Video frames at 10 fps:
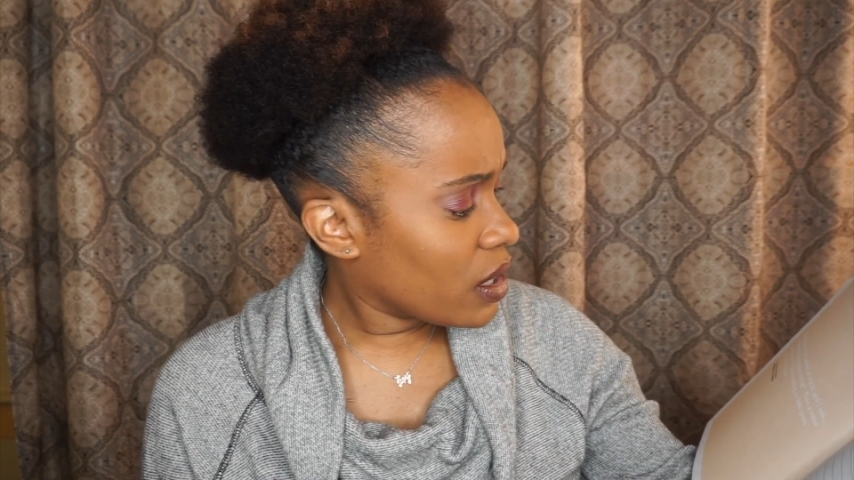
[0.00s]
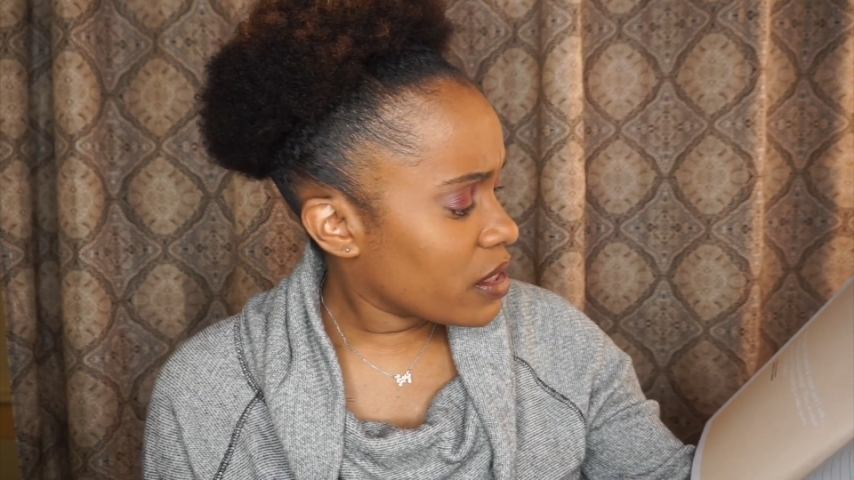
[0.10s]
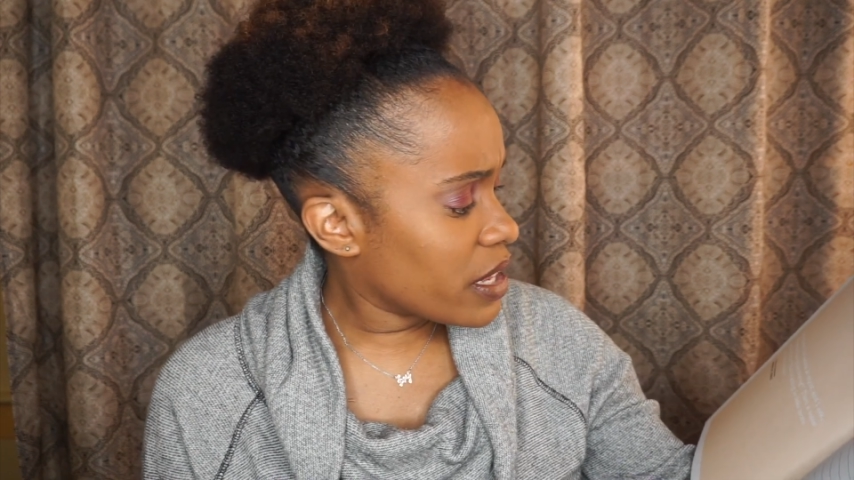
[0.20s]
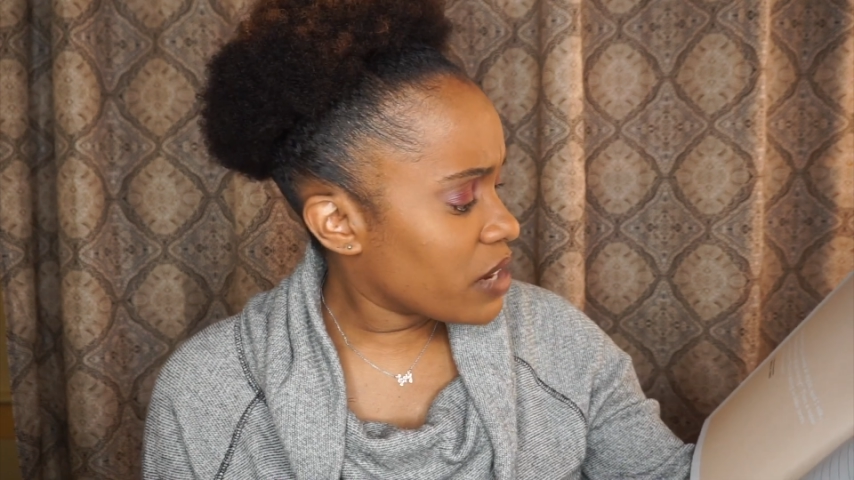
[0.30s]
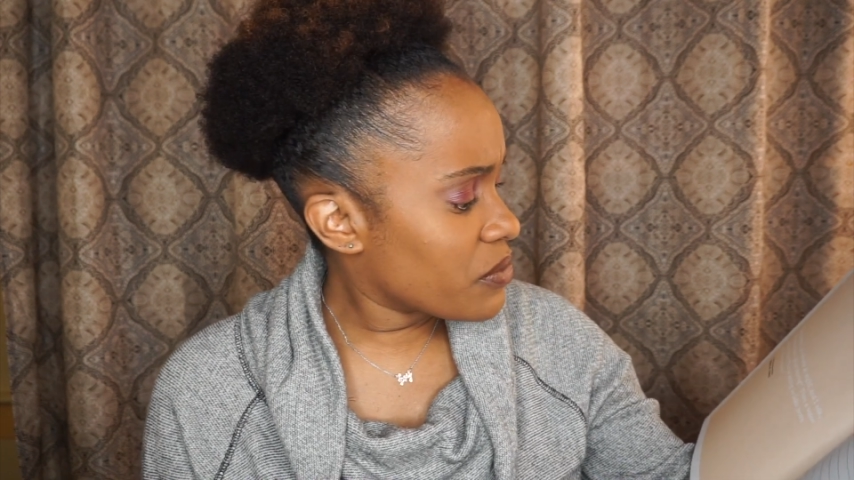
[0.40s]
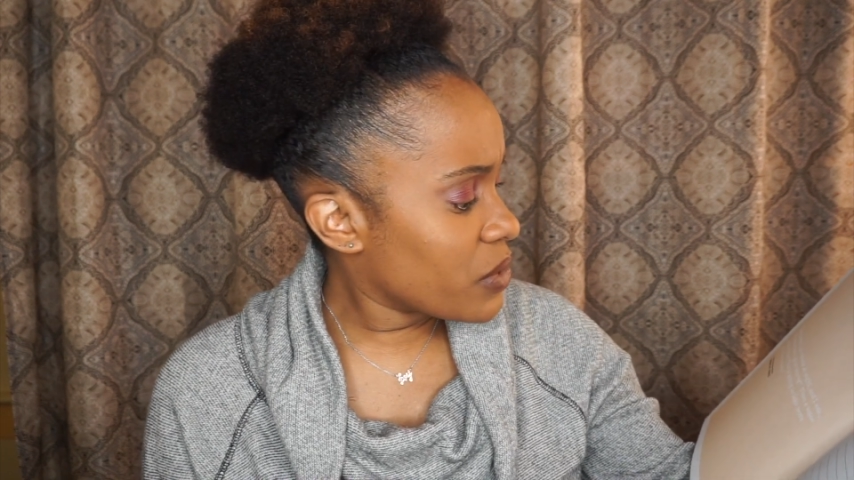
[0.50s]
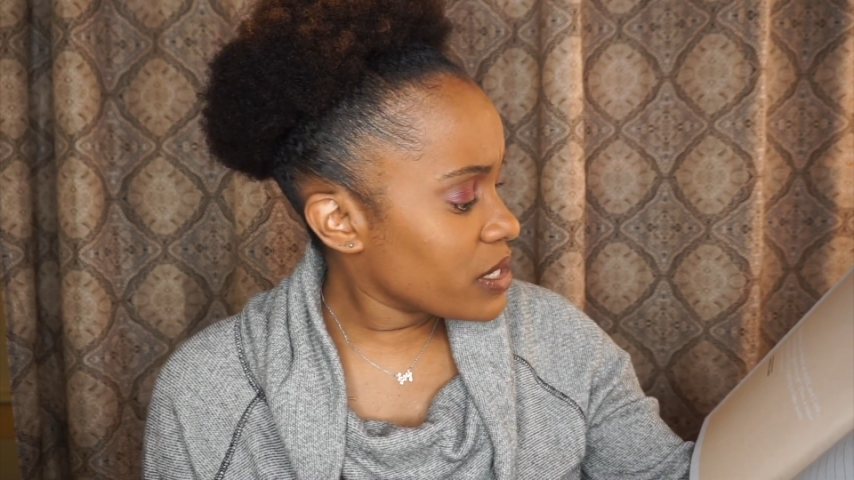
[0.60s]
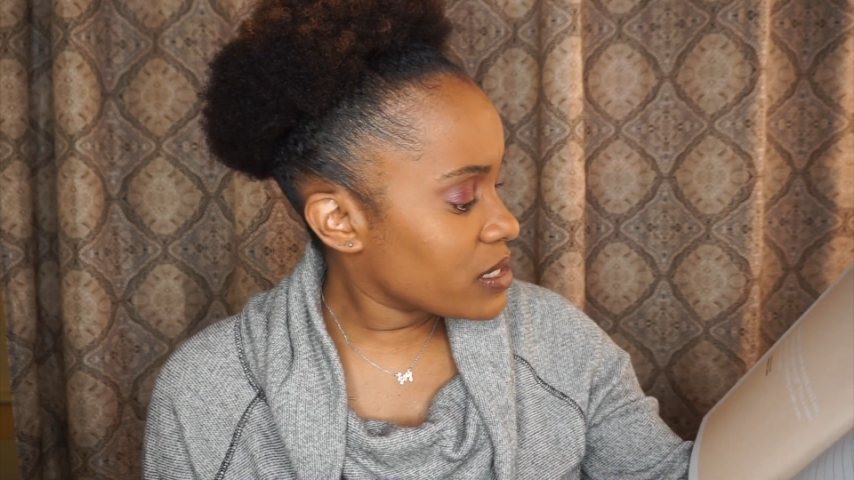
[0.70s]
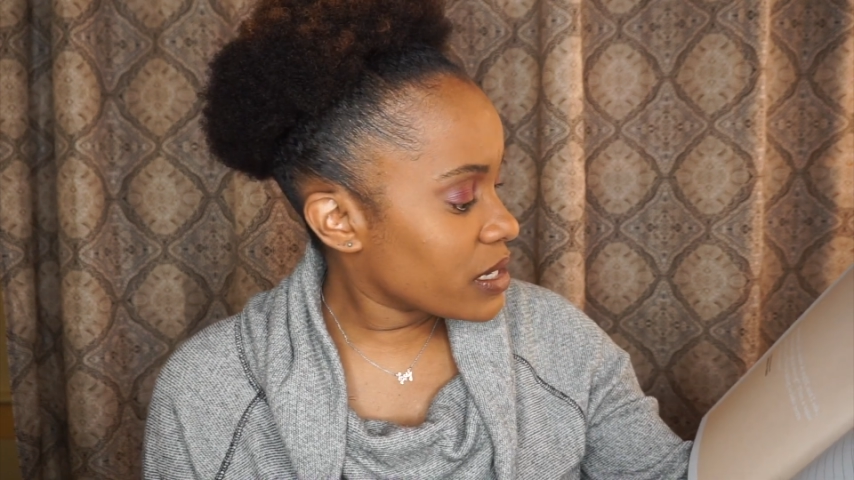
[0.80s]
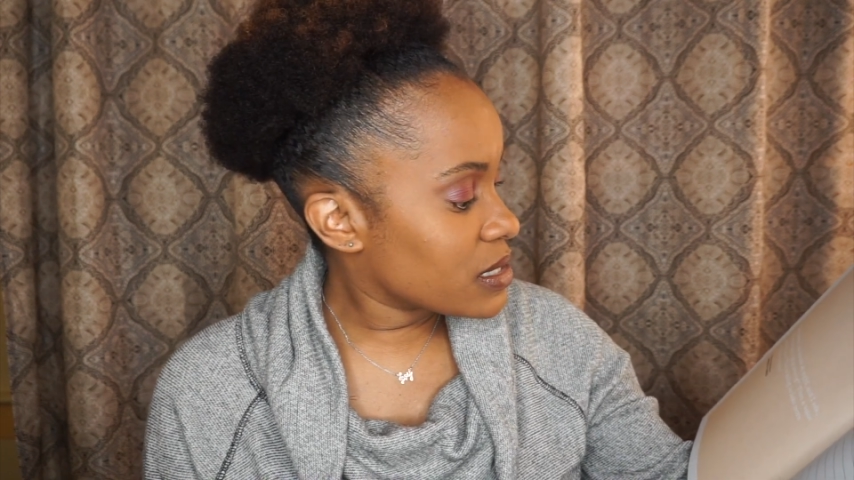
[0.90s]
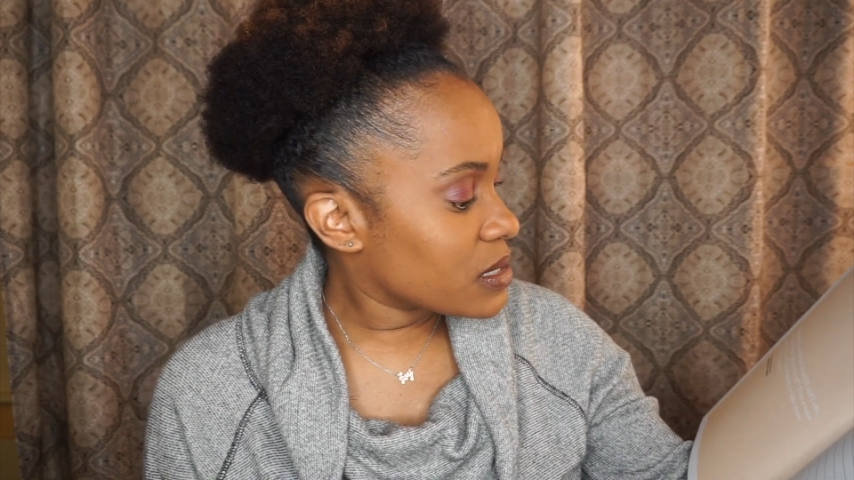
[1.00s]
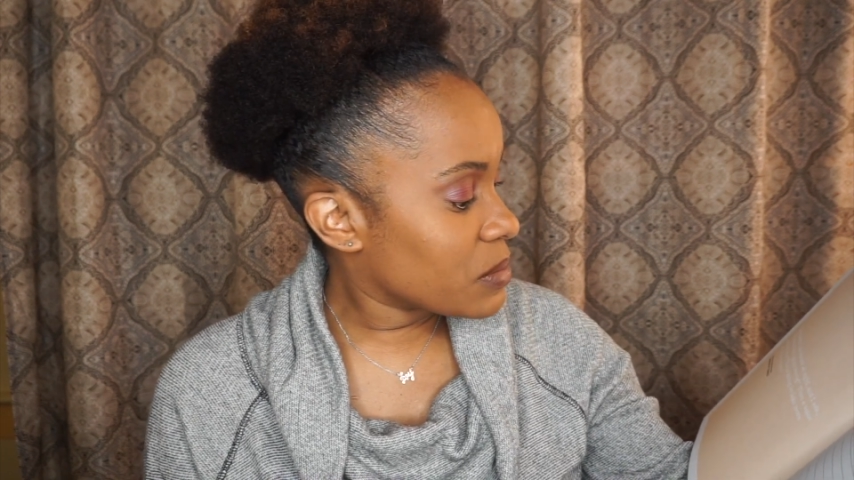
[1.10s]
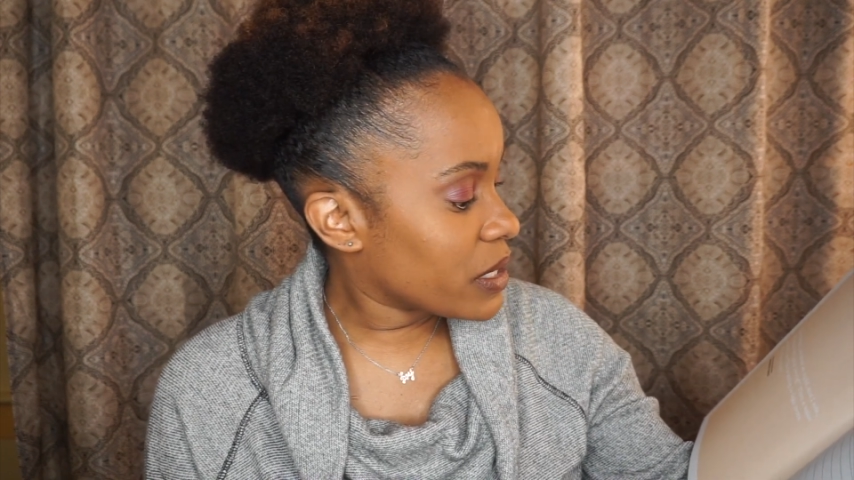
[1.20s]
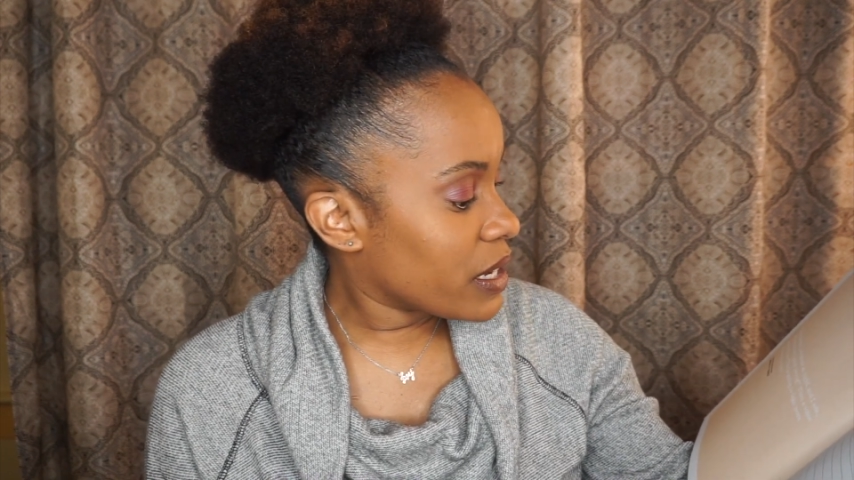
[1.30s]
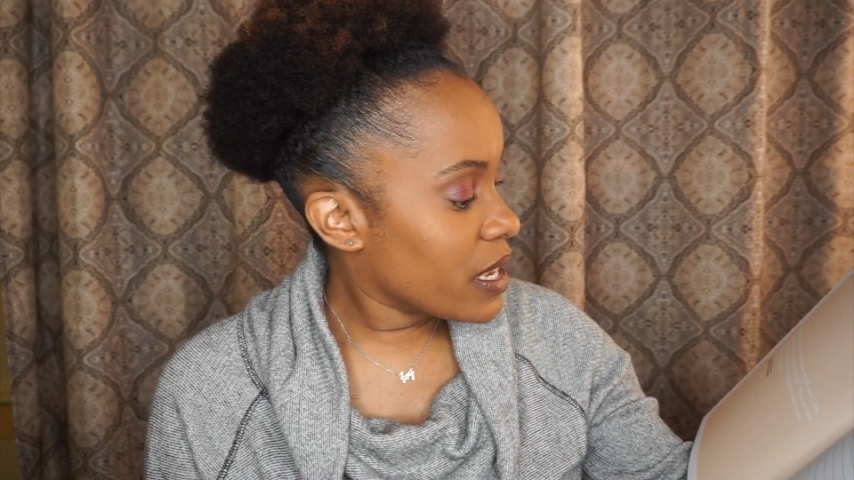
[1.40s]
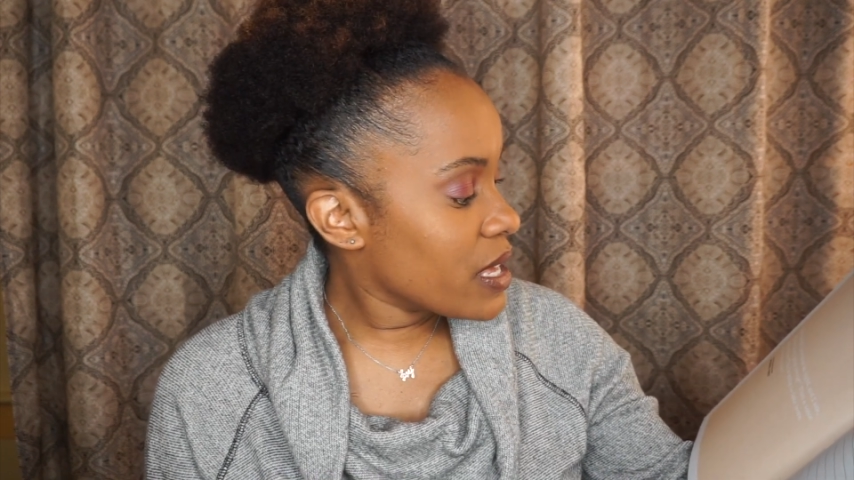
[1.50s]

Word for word: Then a voice says to me,